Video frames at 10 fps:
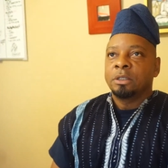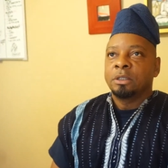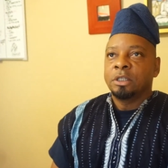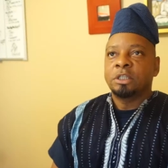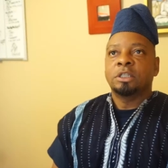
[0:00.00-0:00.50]

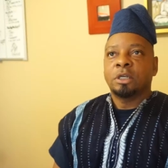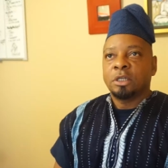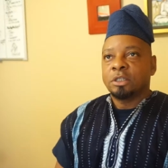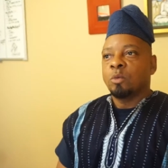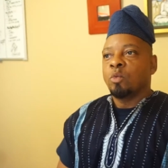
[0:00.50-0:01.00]
this is uh,
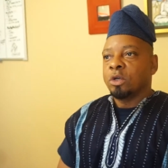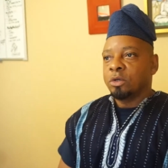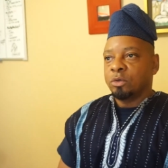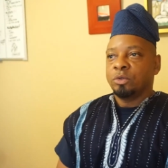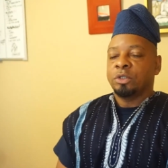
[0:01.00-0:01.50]
someone
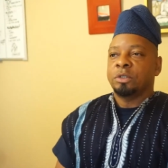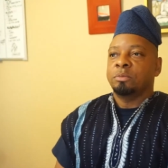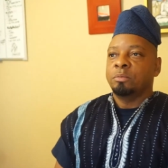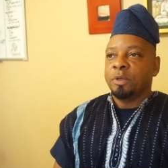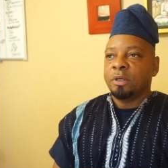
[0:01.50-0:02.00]
who's
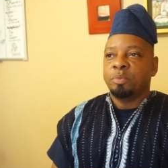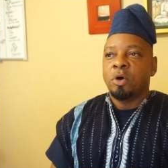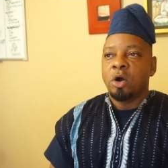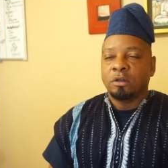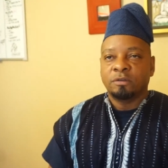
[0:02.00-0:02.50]
been a
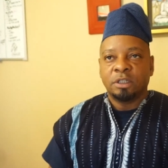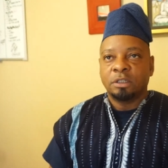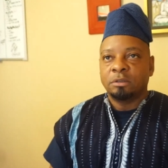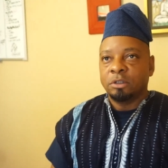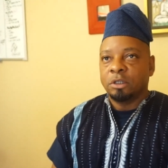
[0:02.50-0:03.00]
part of
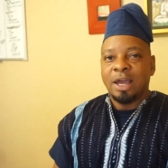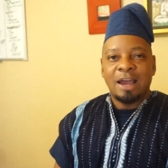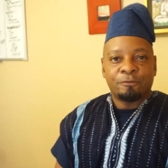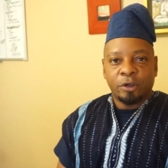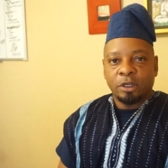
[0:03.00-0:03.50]
the you know
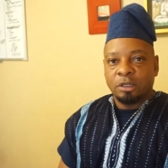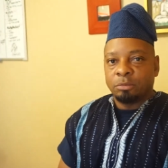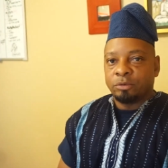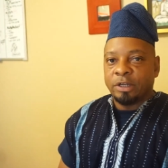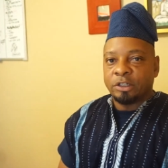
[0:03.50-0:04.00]
African
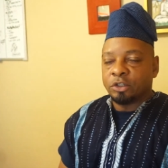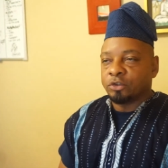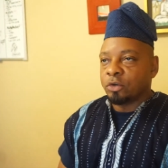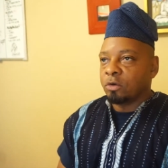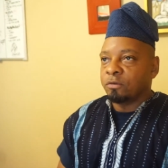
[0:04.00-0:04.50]
liberation
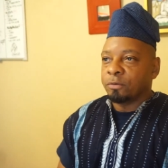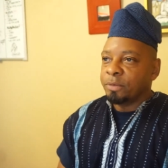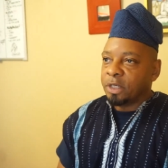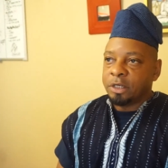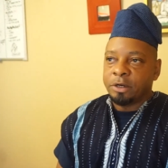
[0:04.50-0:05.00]
struggle for
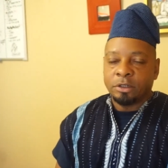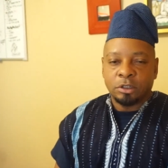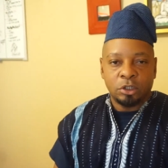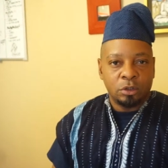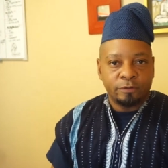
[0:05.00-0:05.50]
many years.
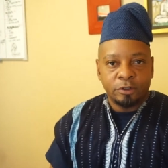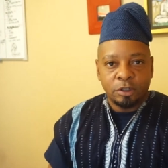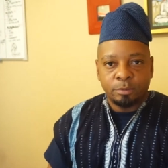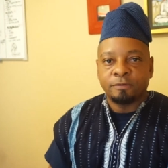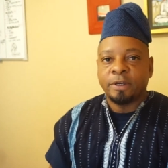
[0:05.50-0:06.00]

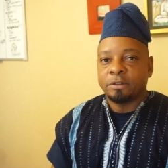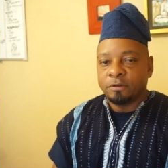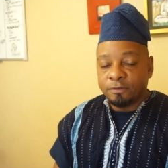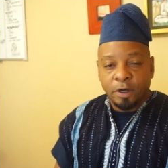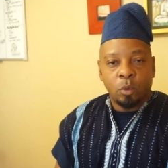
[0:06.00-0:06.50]
university professor,
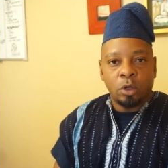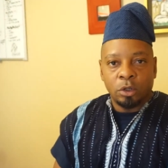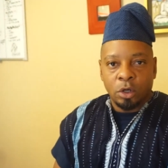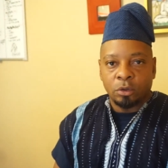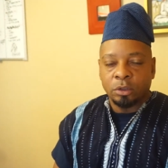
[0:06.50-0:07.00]
he's very well
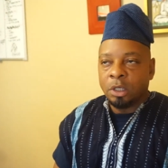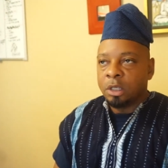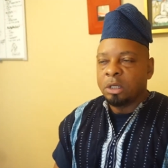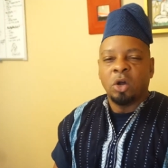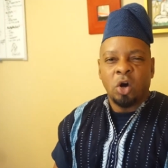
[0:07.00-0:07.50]
known,
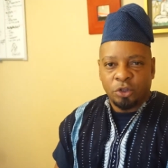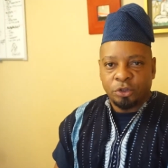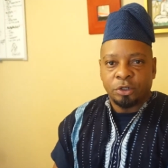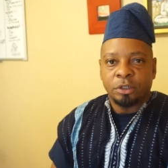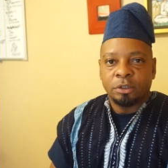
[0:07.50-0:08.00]
an
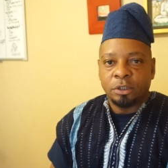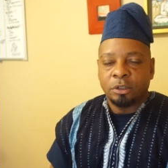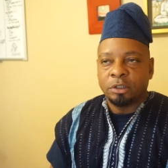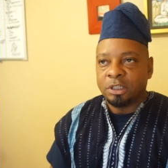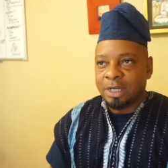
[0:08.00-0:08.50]
author, you know
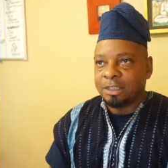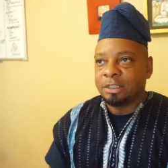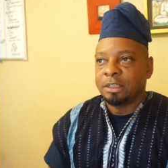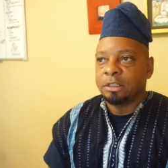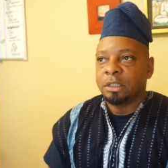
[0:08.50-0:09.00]
these kinds of
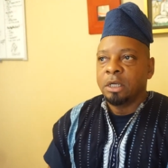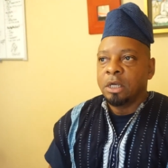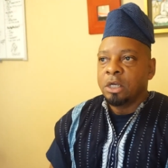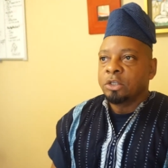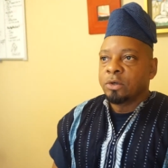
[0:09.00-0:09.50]
things.
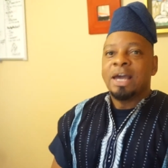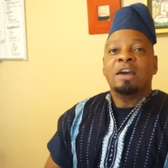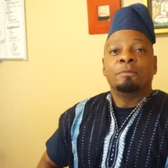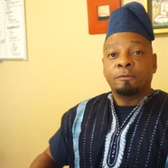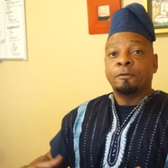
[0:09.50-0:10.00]
So I
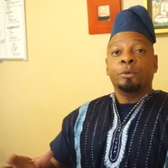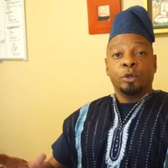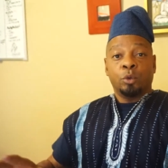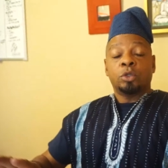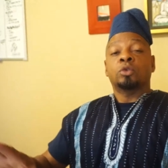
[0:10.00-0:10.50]
have been
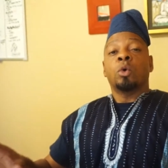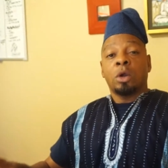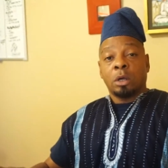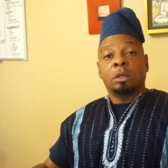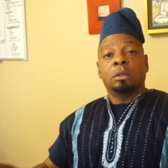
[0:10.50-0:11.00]
familiar with his
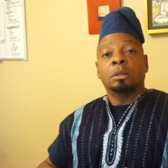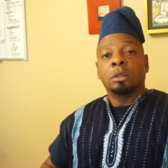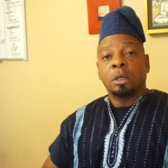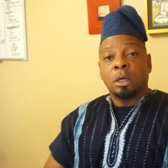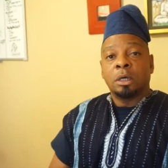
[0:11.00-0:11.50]
work
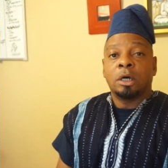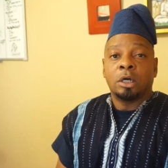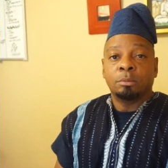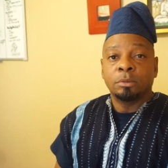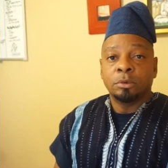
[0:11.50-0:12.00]
uh,
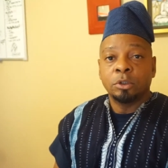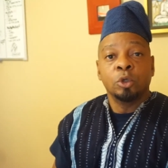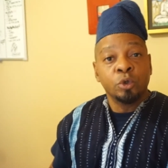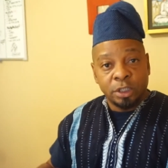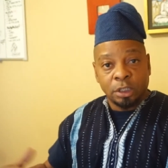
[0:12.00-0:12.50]
um,
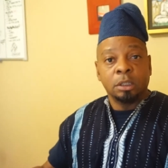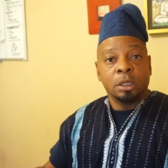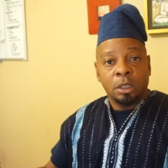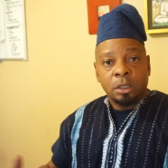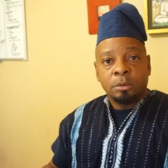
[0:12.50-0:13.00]
loosely
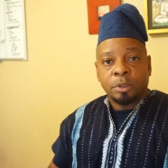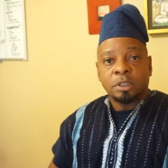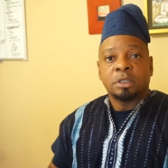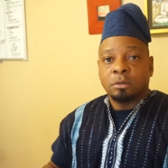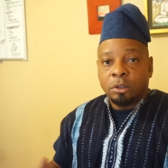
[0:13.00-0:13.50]

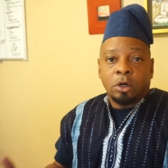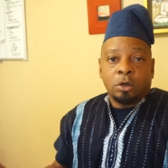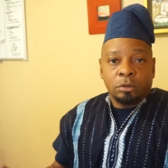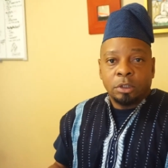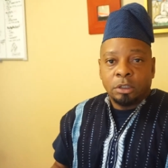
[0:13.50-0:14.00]
because you
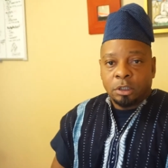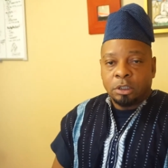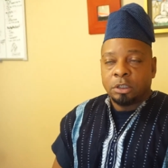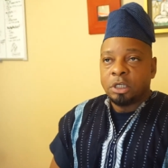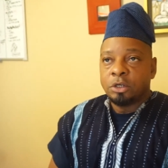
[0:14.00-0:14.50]
know he's,
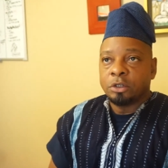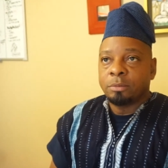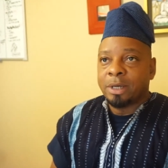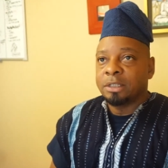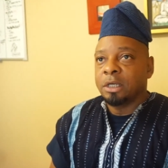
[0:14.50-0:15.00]
he's, senior to
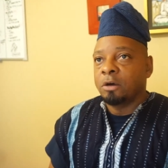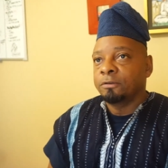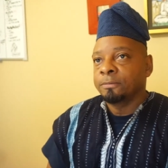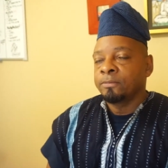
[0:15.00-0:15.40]
myself.